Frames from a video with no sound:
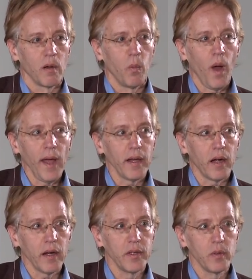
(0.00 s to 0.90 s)
why
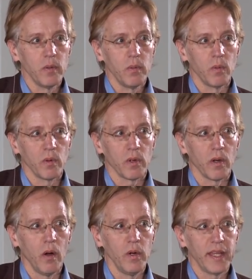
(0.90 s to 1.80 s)
are you
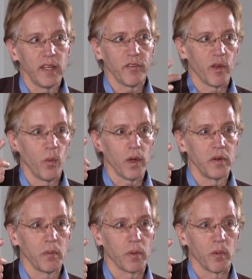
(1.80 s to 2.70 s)
only giving one
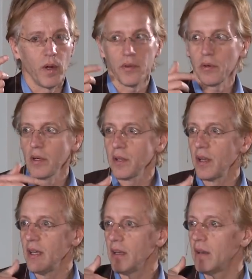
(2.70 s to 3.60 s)
number while there are
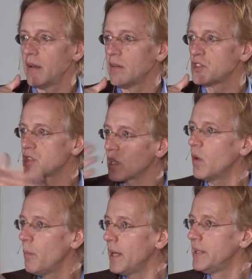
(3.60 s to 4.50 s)
so
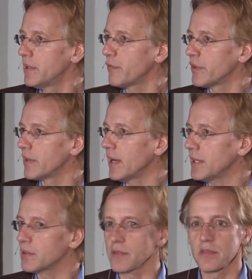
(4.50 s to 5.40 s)
many different
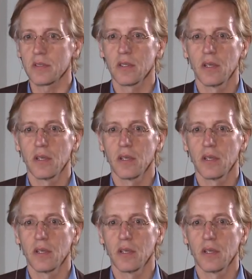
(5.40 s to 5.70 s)
electrons?